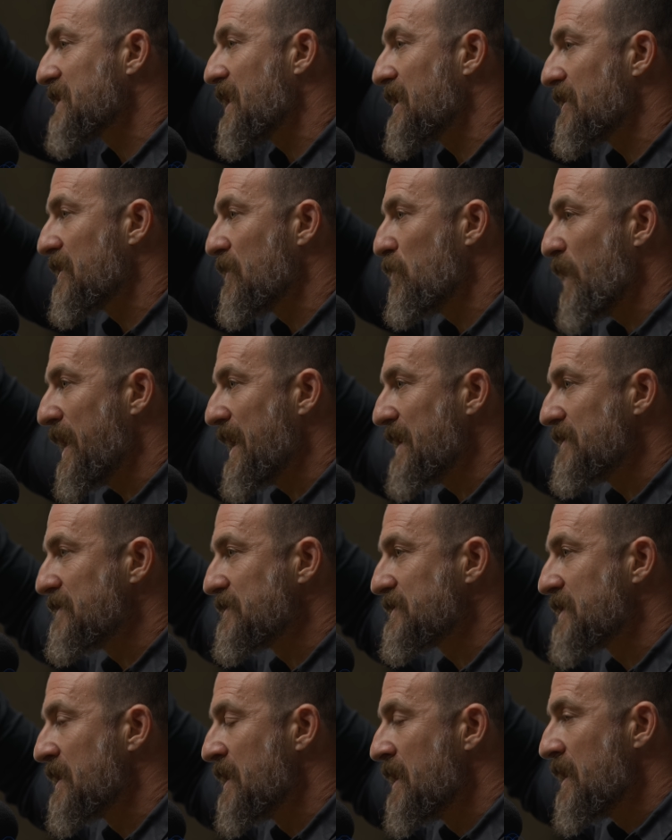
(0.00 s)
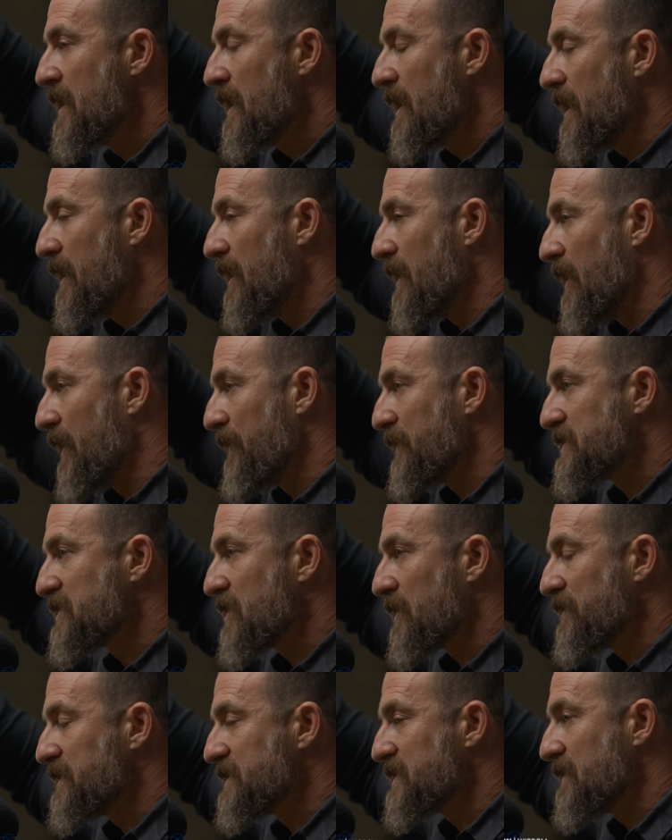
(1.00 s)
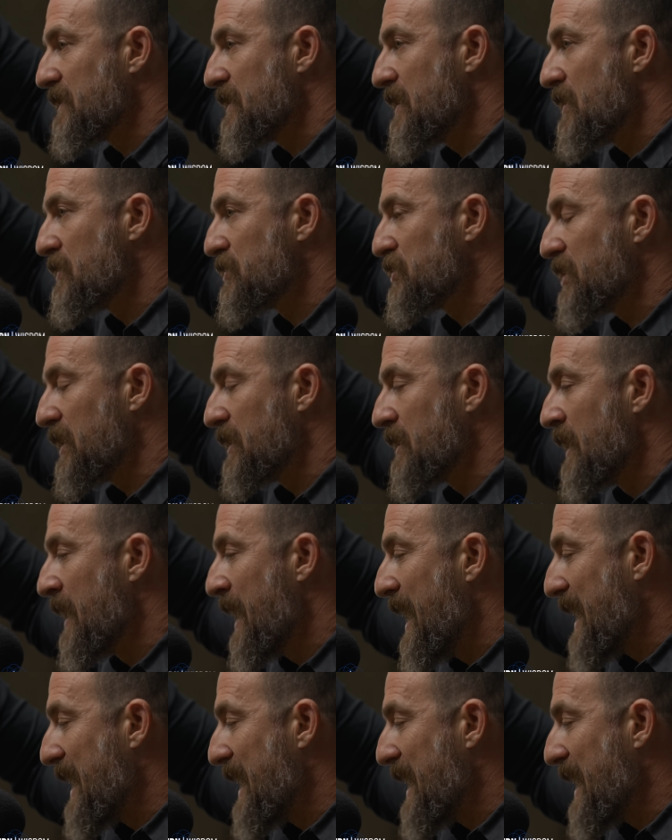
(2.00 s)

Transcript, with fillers: kind of the waves uh, on the surface of the ocean.